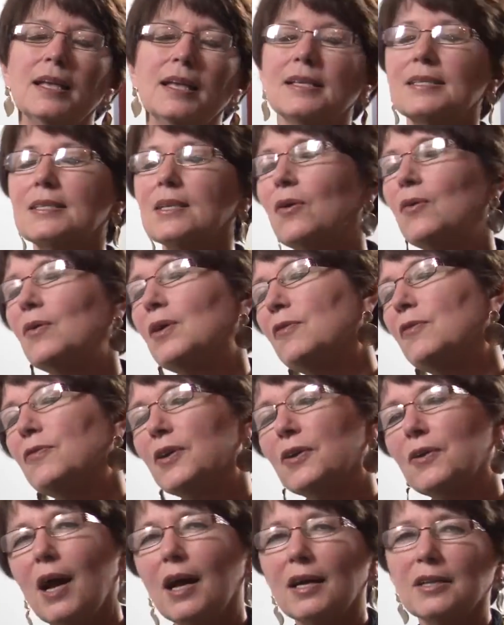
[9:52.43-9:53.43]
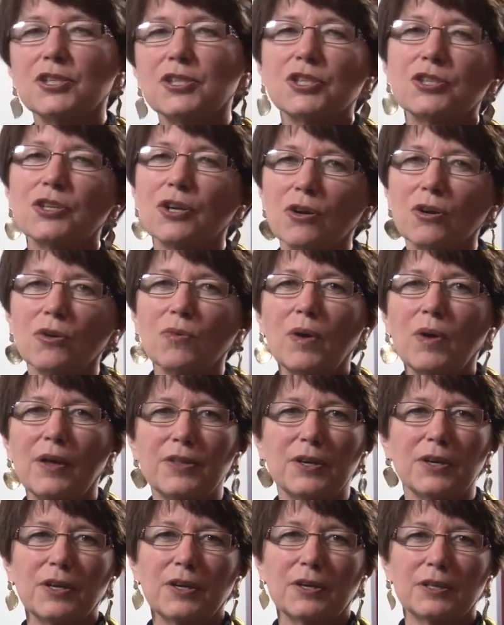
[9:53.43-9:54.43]
So if you're not sure
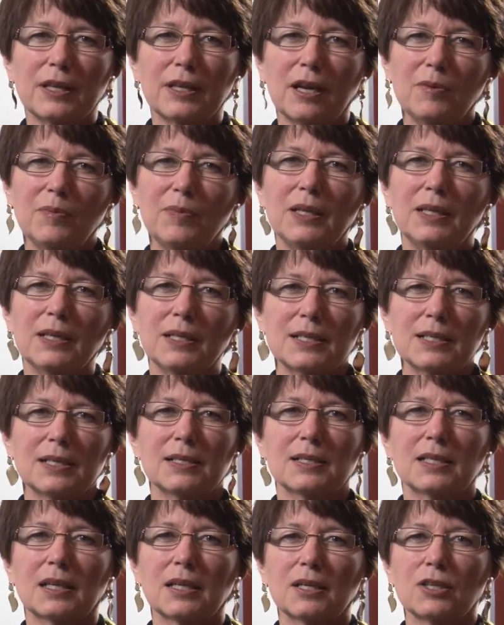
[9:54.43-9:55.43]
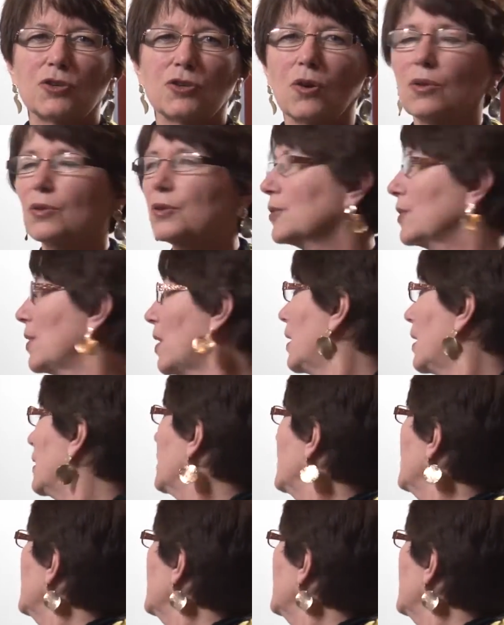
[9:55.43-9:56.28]
whether your diabetes is controlled or not,